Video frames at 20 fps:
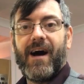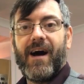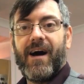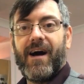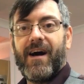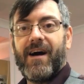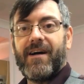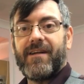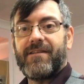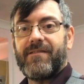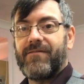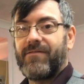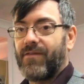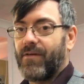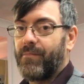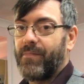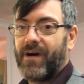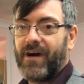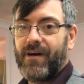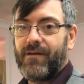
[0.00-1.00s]
and
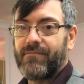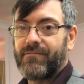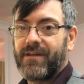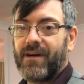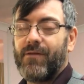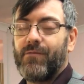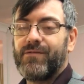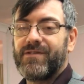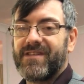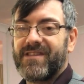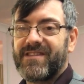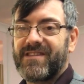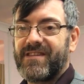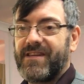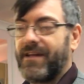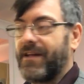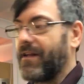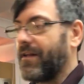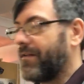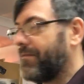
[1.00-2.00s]
for a pound, that was a
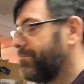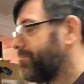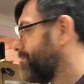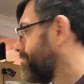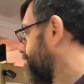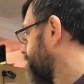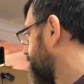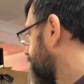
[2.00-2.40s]
steal.